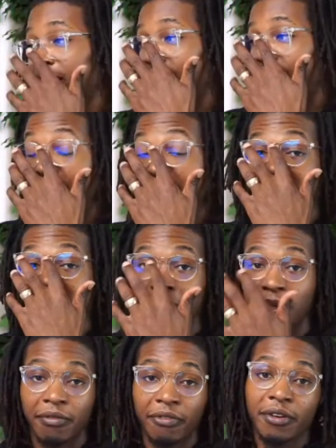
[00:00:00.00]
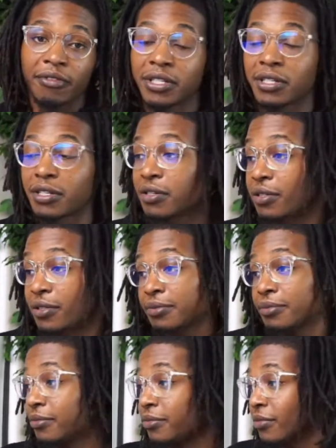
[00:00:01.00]
free shipping, free returns,
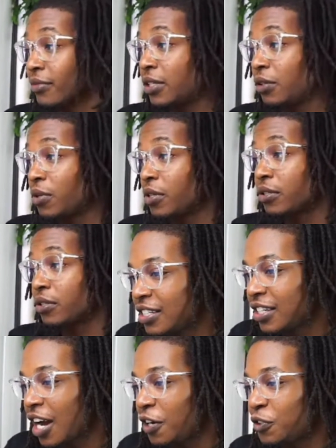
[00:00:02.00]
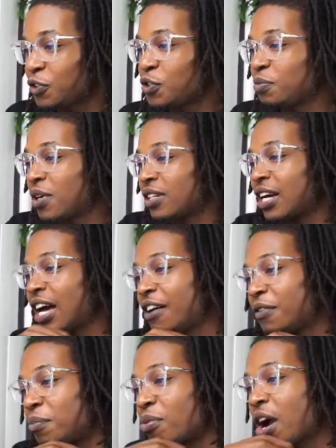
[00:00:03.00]
it works. How do brother? I have
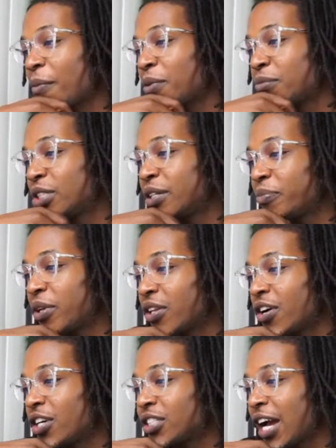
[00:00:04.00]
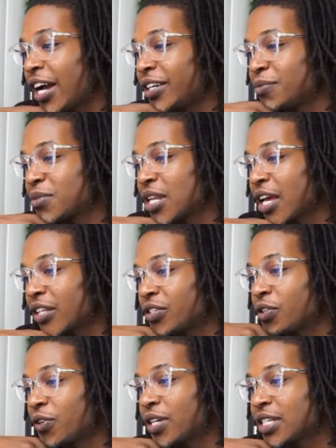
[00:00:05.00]
a problem shipping large items like
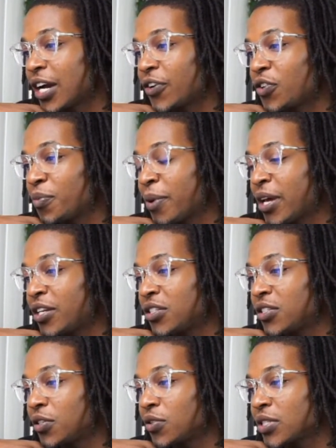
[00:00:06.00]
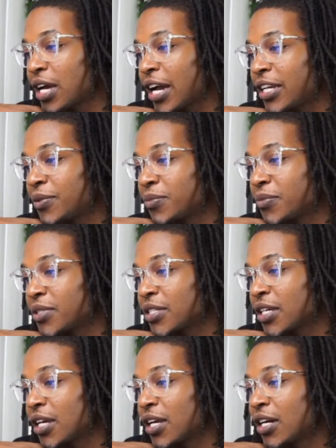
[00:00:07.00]
toys. How do you manage those items?
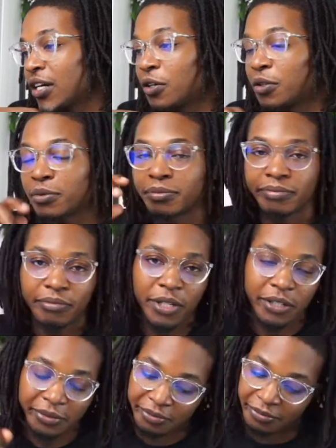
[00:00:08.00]
Oh, bro,